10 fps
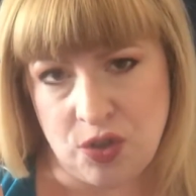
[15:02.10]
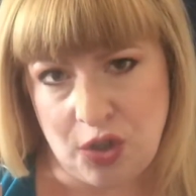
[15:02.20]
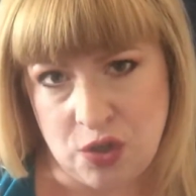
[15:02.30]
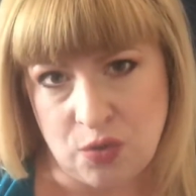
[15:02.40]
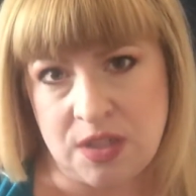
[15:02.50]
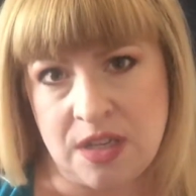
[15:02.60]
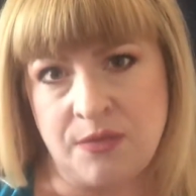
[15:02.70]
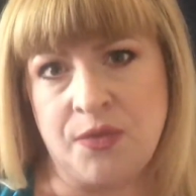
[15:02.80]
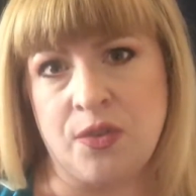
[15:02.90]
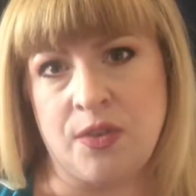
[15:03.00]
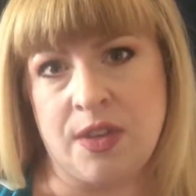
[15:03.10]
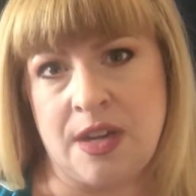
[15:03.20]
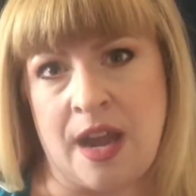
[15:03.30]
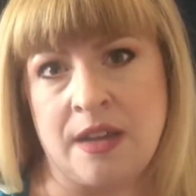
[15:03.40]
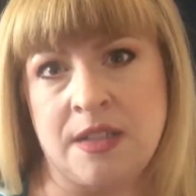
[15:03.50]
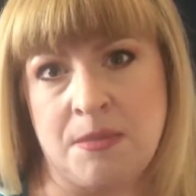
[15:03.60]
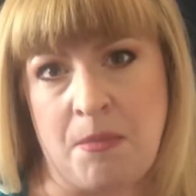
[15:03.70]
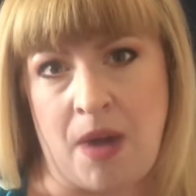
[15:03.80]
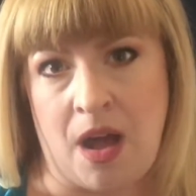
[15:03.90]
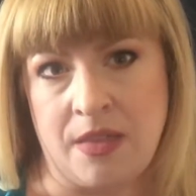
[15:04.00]
use it for the next
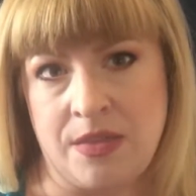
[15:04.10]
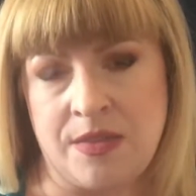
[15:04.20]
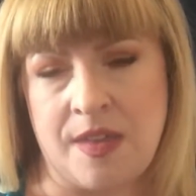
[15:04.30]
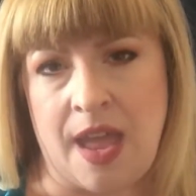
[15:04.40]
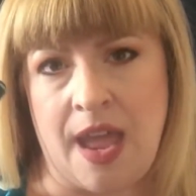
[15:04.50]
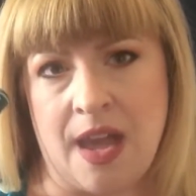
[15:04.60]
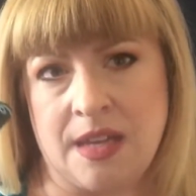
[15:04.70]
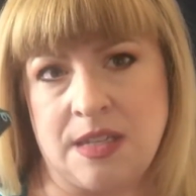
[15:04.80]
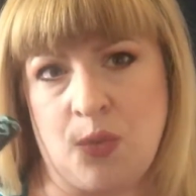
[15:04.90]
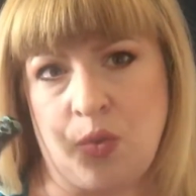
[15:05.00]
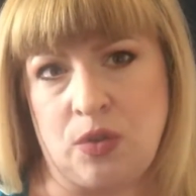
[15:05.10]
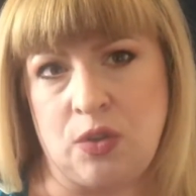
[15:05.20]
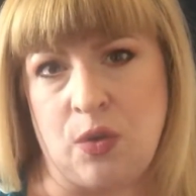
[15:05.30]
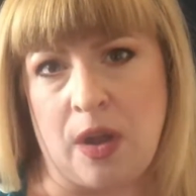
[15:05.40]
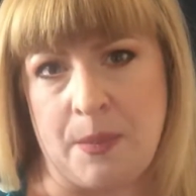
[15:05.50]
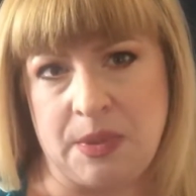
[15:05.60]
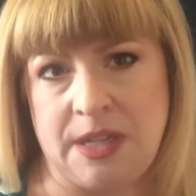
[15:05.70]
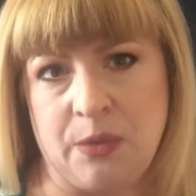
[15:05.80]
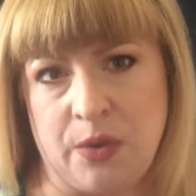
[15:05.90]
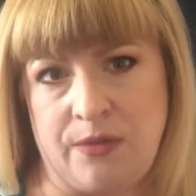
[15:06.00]
month and we'll do a
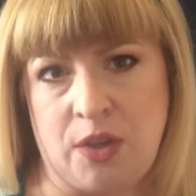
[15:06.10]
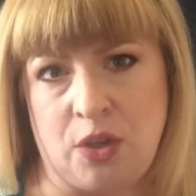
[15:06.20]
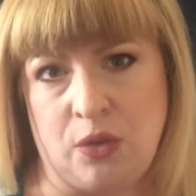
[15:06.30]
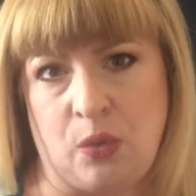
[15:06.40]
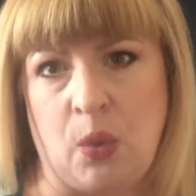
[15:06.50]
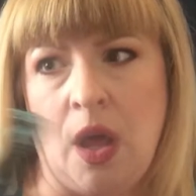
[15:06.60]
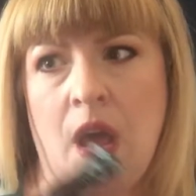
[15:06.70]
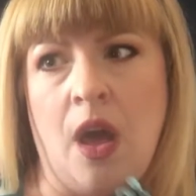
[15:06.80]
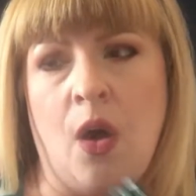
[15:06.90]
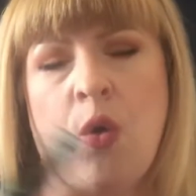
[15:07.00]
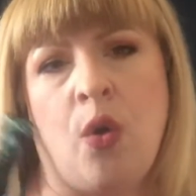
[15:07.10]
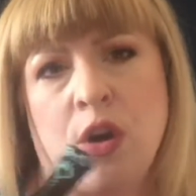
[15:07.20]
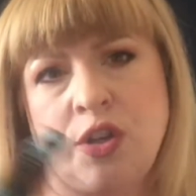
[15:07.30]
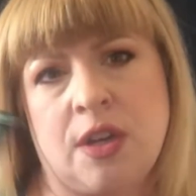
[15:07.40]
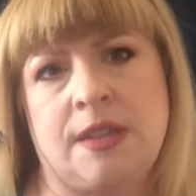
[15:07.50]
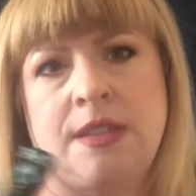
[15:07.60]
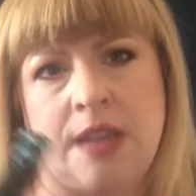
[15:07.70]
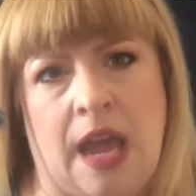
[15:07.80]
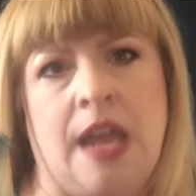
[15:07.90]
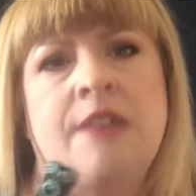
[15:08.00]
complete review, or just
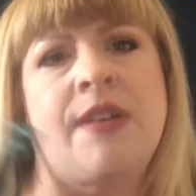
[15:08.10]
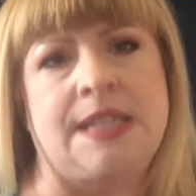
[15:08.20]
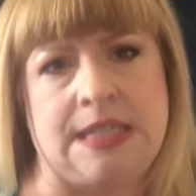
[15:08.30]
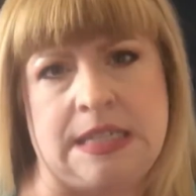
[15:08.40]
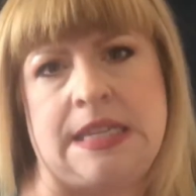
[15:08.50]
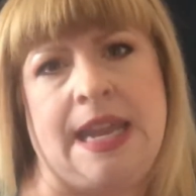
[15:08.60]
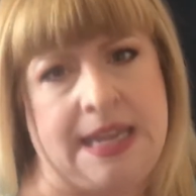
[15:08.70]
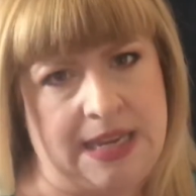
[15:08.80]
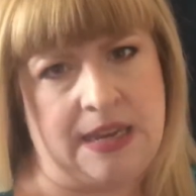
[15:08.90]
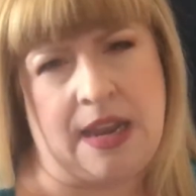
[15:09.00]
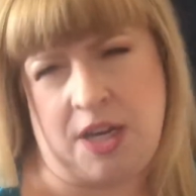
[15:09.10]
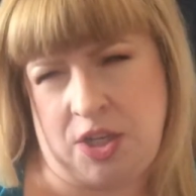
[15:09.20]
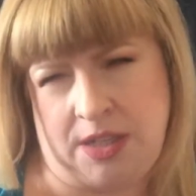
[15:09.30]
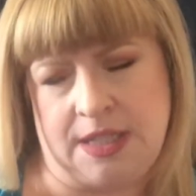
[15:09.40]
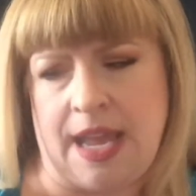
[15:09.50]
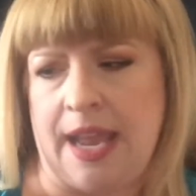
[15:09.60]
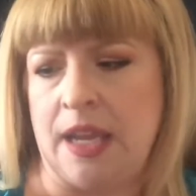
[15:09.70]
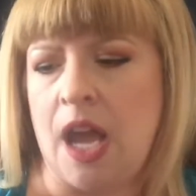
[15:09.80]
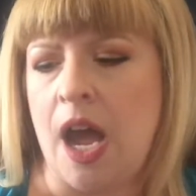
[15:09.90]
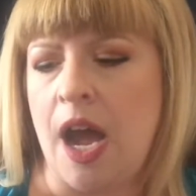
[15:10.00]
if I still like it, I should
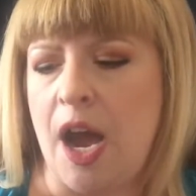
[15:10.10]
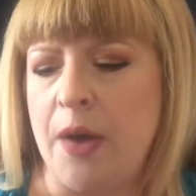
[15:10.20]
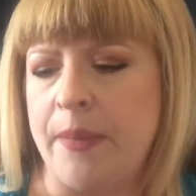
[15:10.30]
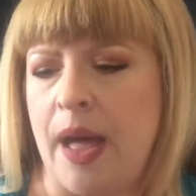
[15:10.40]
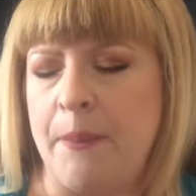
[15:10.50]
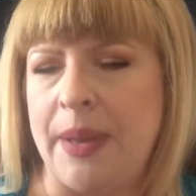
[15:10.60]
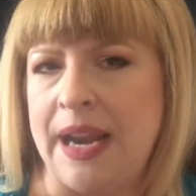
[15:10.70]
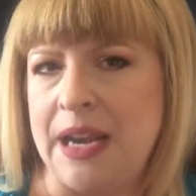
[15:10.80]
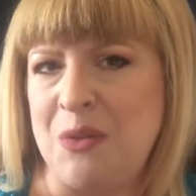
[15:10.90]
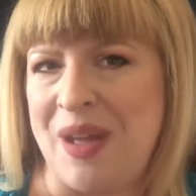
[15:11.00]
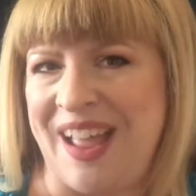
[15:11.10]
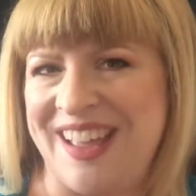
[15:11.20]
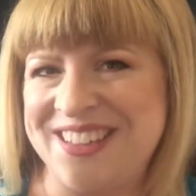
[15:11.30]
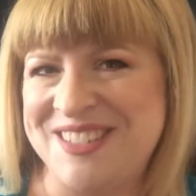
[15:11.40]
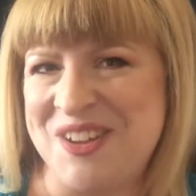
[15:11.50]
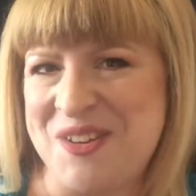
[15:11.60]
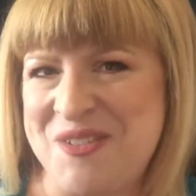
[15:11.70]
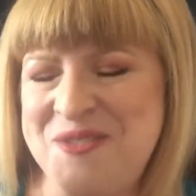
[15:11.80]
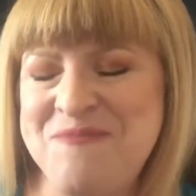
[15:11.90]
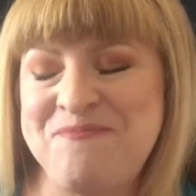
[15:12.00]
say. But anyway,
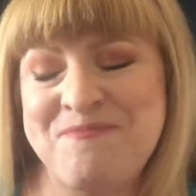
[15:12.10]
so